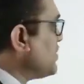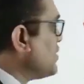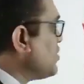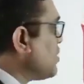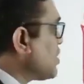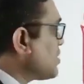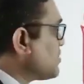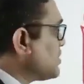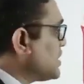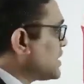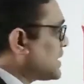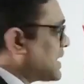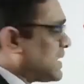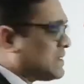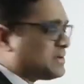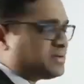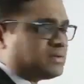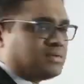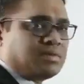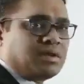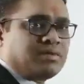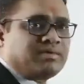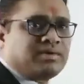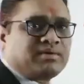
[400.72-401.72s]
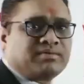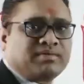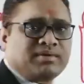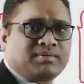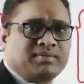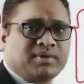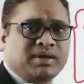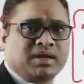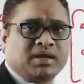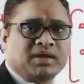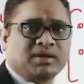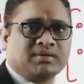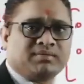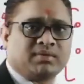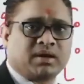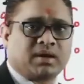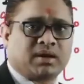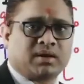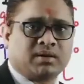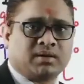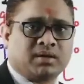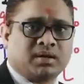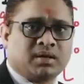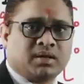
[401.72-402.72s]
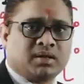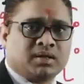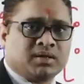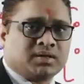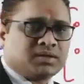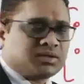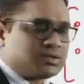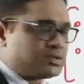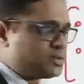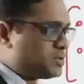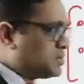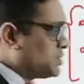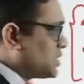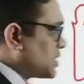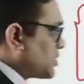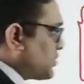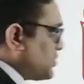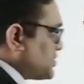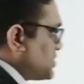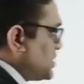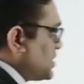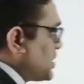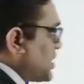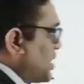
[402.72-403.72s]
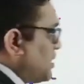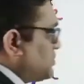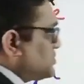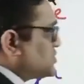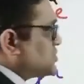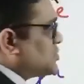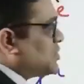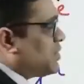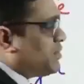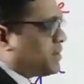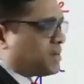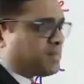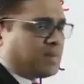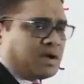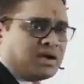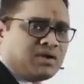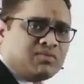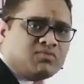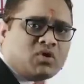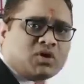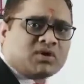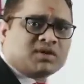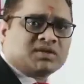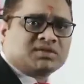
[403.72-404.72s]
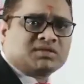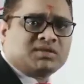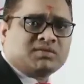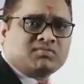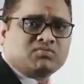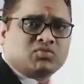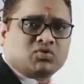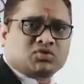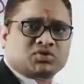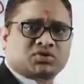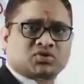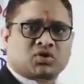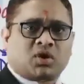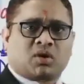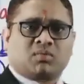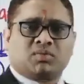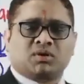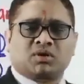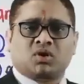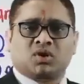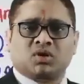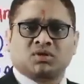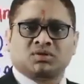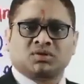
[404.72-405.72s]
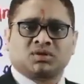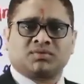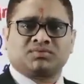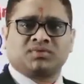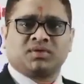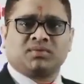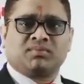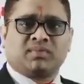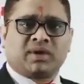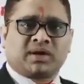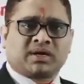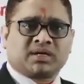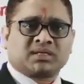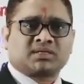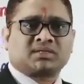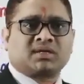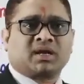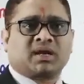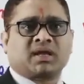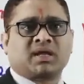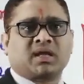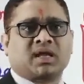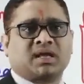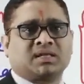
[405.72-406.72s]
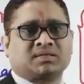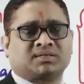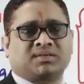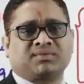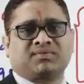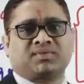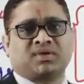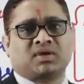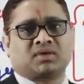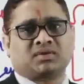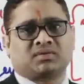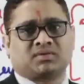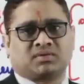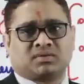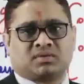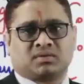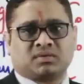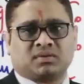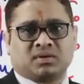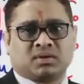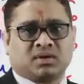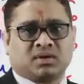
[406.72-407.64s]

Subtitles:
be normal, calcium level will be elevated. So the question comes to our mind, what is the most common cause of the metastatic calcification?